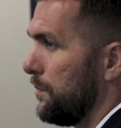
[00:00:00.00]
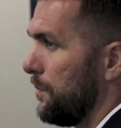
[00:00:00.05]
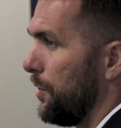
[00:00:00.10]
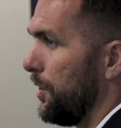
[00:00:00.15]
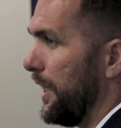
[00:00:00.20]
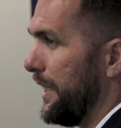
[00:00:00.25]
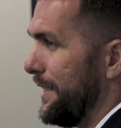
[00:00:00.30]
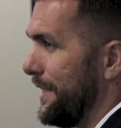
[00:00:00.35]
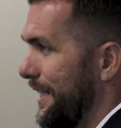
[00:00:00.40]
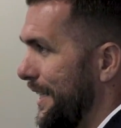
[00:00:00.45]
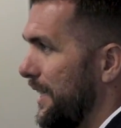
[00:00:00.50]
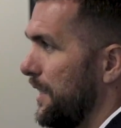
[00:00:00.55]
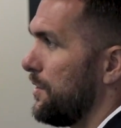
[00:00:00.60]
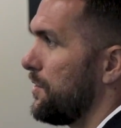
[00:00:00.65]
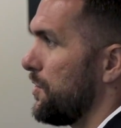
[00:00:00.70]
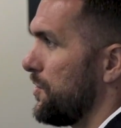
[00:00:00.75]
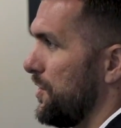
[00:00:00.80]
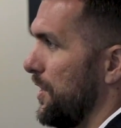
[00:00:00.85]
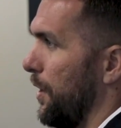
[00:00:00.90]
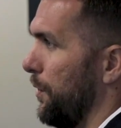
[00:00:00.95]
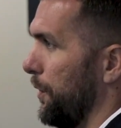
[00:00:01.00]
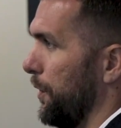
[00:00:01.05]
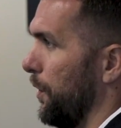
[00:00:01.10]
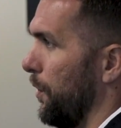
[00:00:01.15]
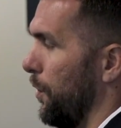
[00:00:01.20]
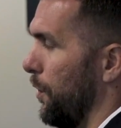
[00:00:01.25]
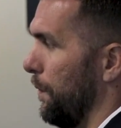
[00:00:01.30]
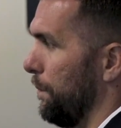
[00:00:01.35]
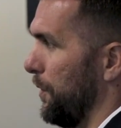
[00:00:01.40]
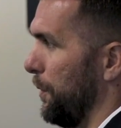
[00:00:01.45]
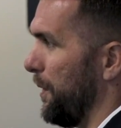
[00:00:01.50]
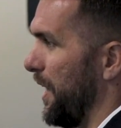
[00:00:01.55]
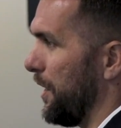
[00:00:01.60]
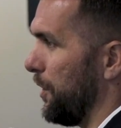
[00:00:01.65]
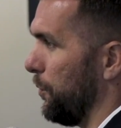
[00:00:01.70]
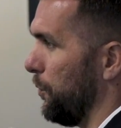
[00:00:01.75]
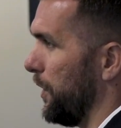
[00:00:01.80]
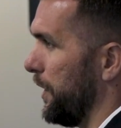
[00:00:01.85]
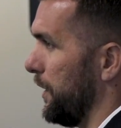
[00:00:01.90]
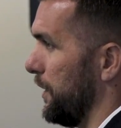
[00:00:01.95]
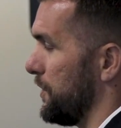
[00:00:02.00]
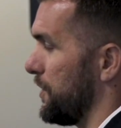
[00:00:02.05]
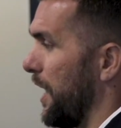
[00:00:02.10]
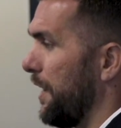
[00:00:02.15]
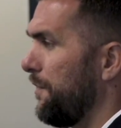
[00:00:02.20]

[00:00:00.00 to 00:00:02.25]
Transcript: They need to sell their home no matter what it is.